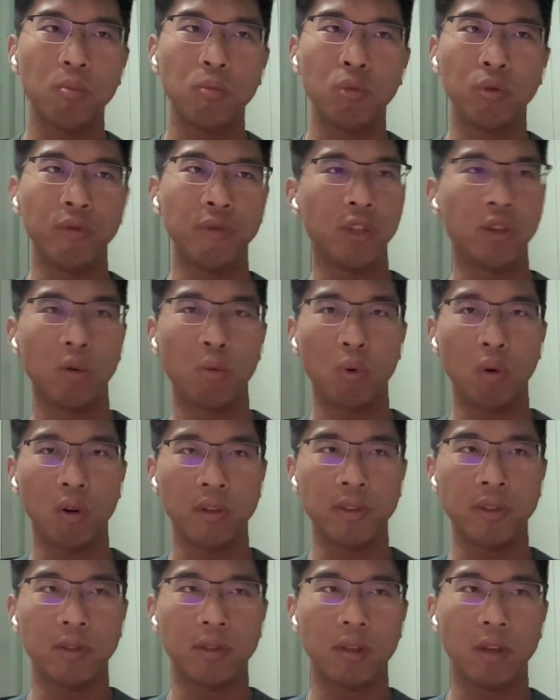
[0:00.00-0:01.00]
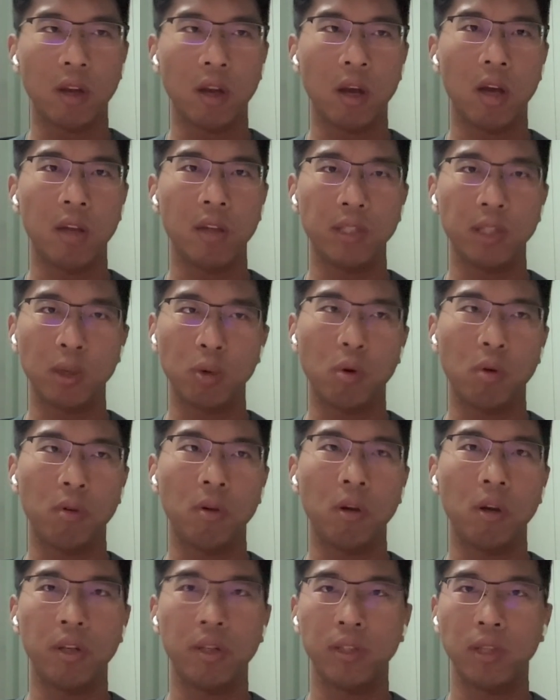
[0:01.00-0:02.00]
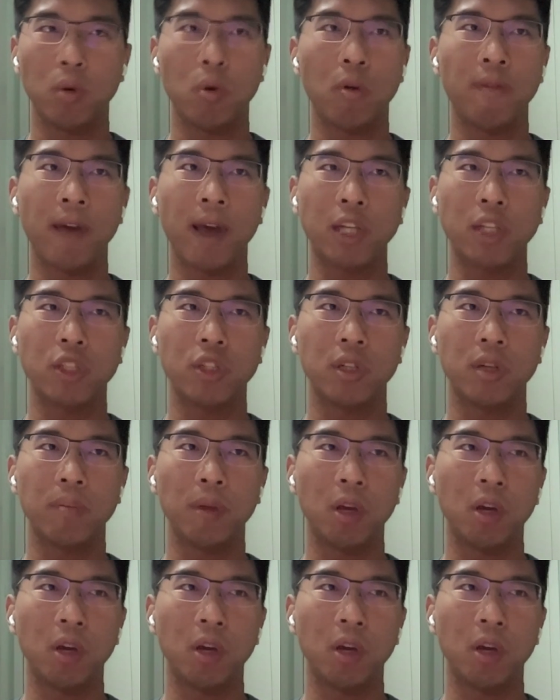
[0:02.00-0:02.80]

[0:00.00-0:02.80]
move towards SQL vector